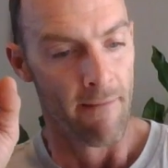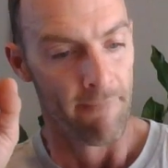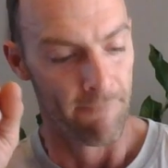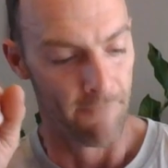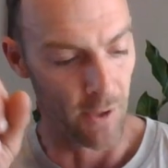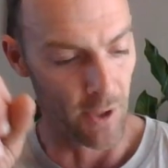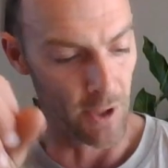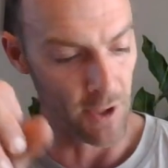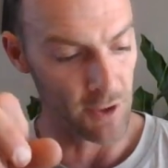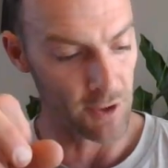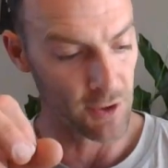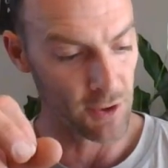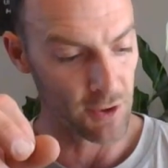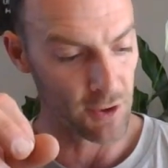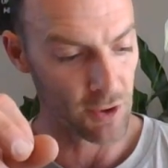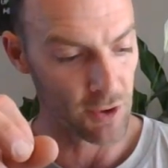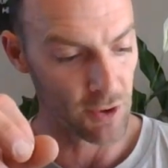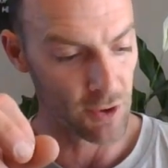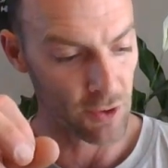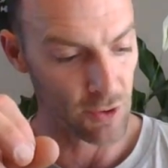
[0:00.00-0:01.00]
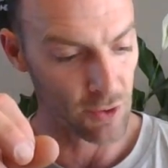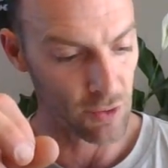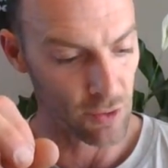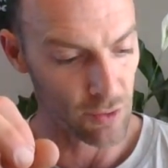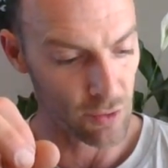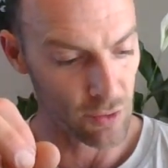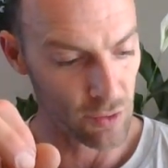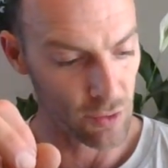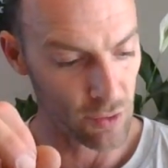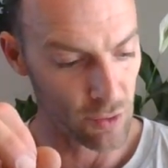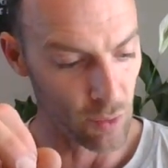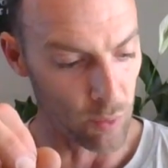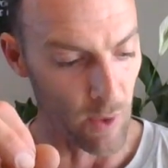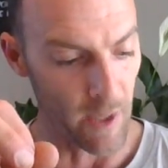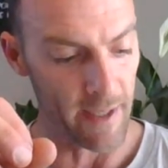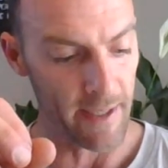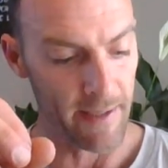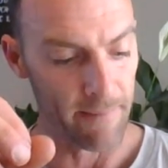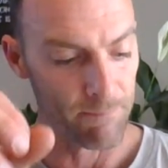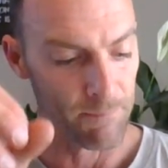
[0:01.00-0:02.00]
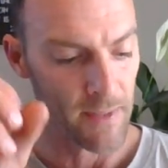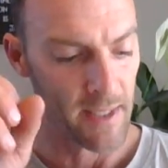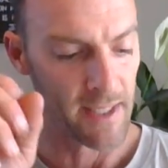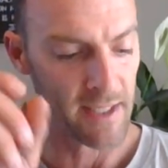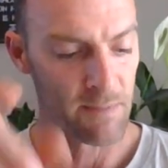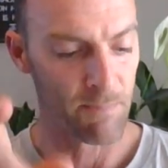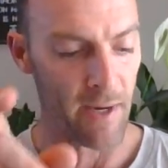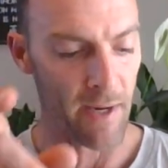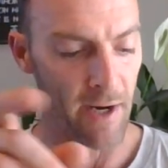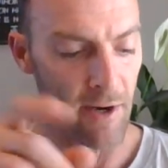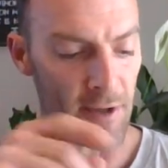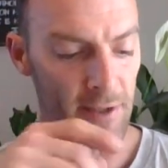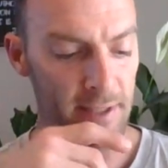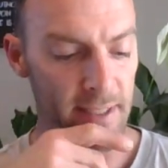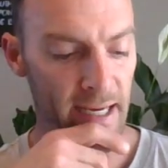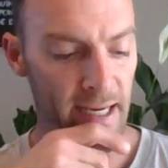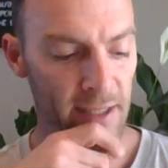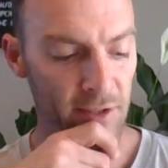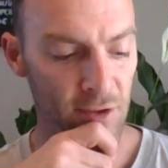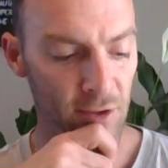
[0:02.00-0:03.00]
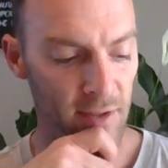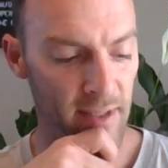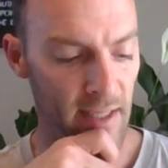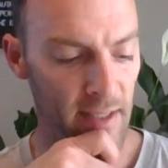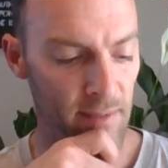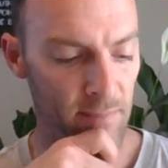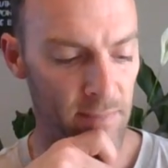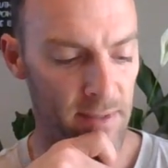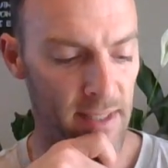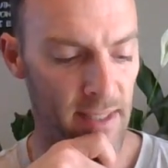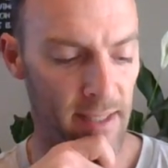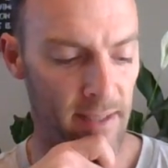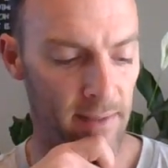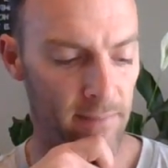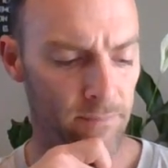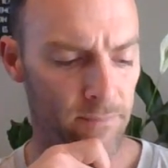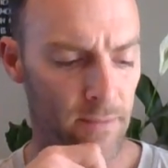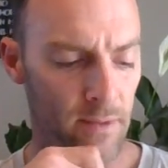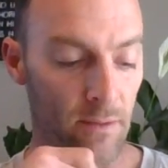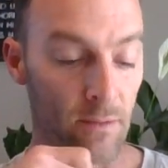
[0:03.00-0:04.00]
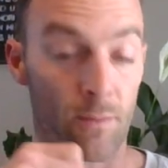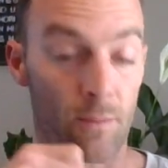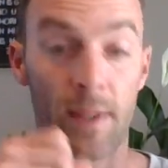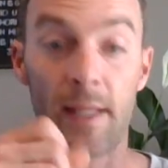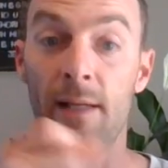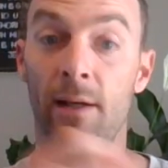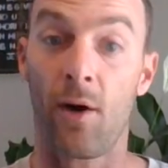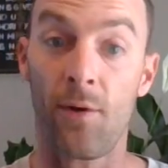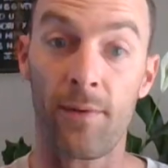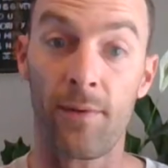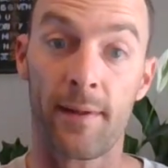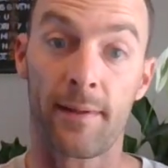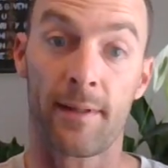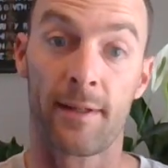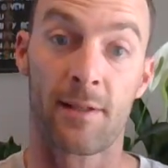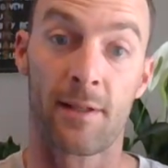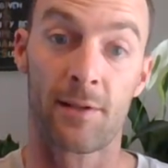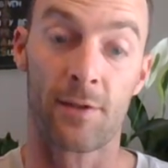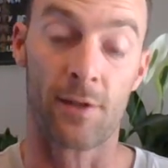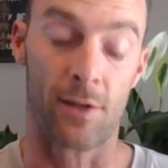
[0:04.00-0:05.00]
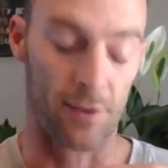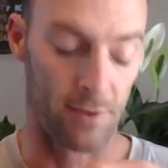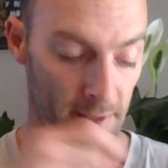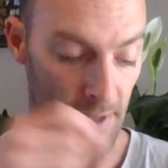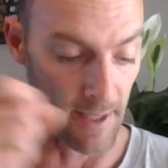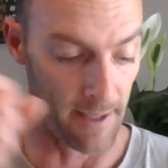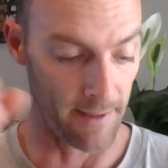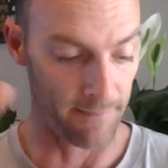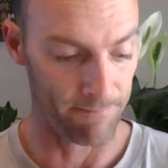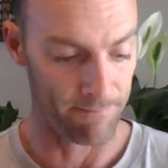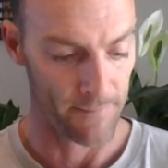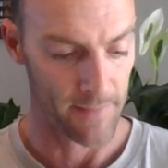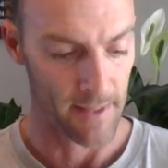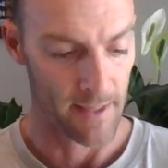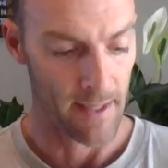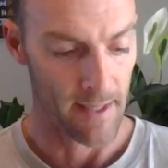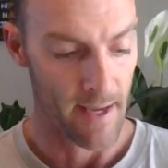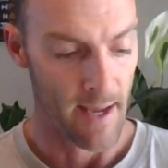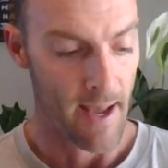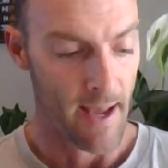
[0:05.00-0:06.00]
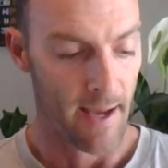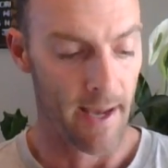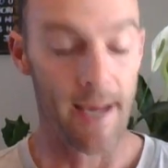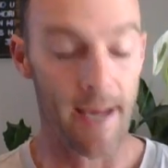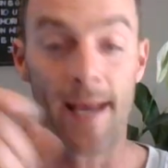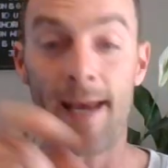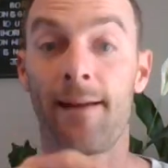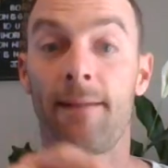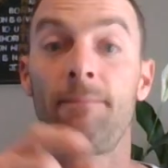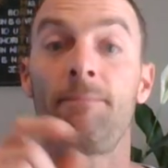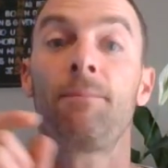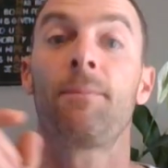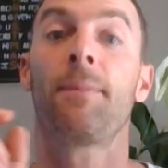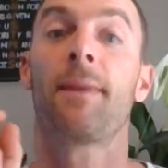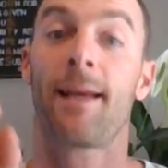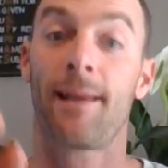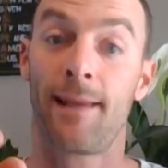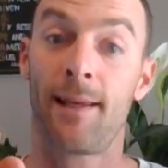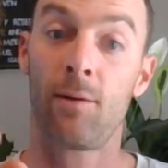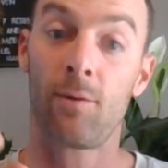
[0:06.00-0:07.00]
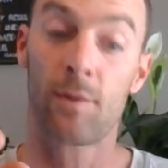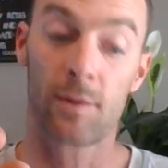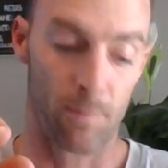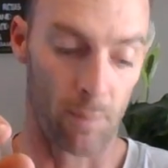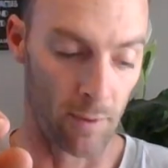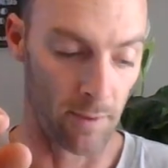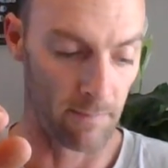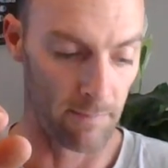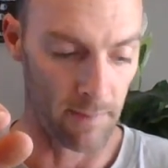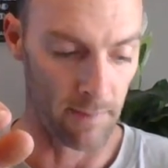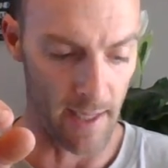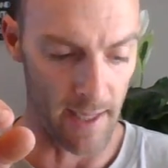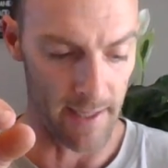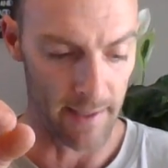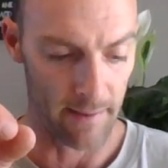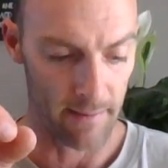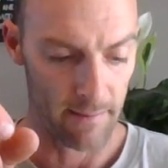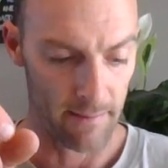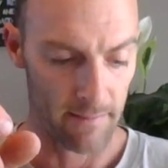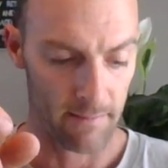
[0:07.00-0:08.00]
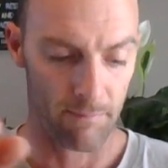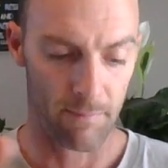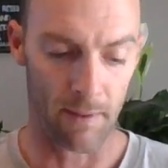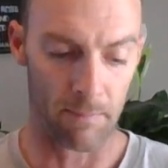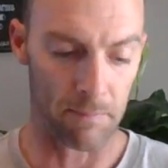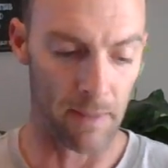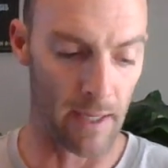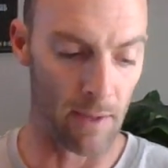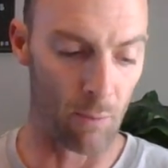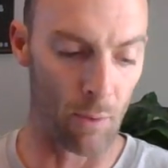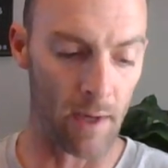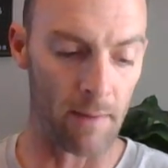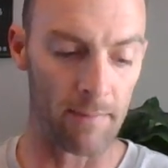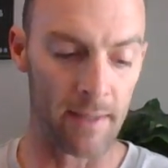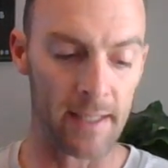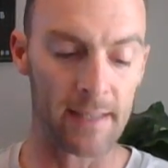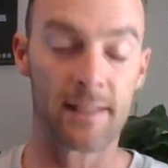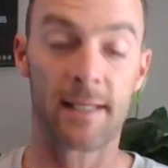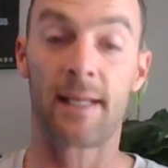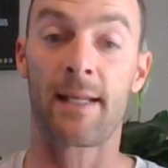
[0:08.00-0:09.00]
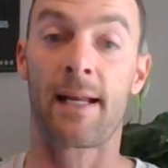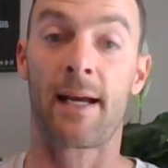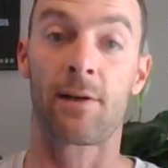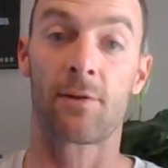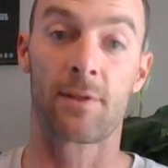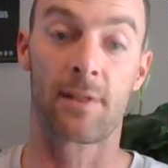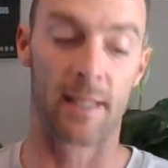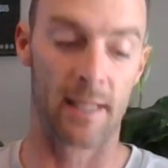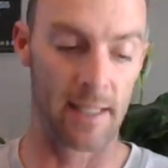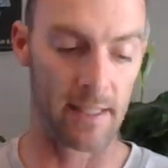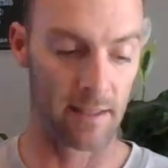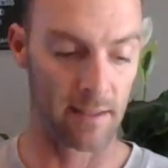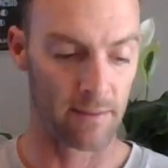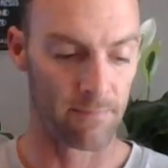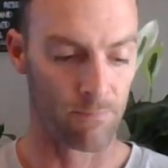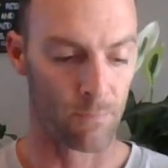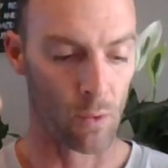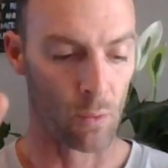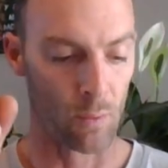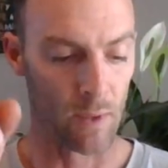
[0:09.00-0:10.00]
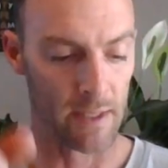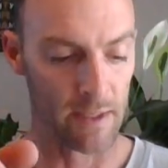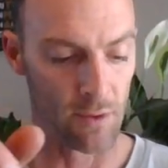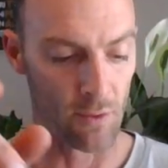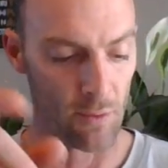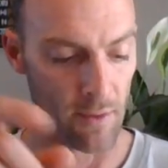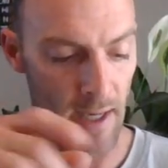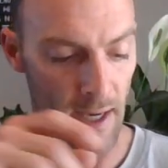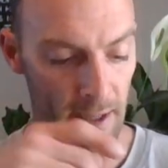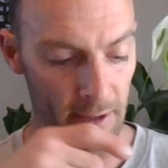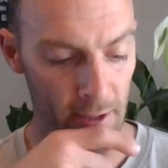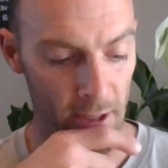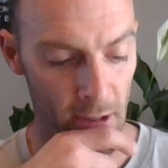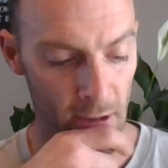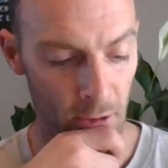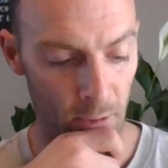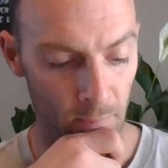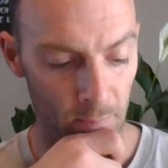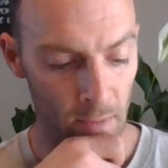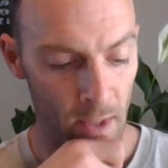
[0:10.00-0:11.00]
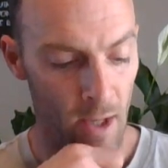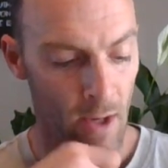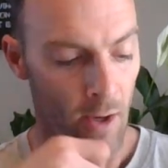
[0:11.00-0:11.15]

Verse 20 His parents answered them and said, We know that this is our son, and that he was born blind. But by what means he now sees, we do not know.